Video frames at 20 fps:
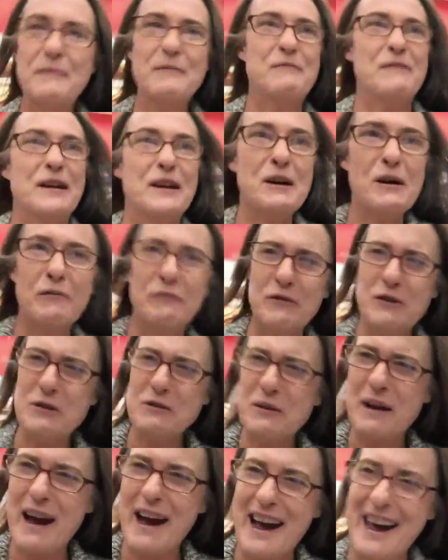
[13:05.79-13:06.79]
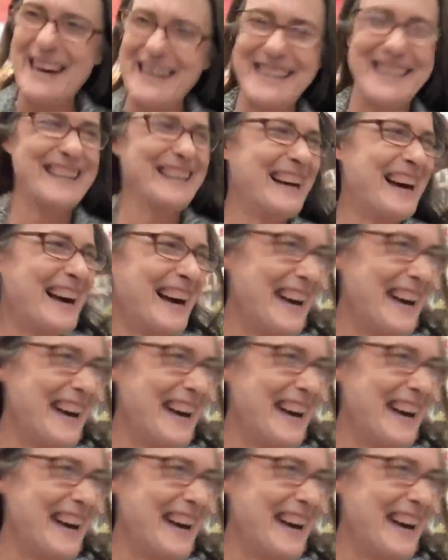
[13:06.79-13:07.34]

a video for you guys.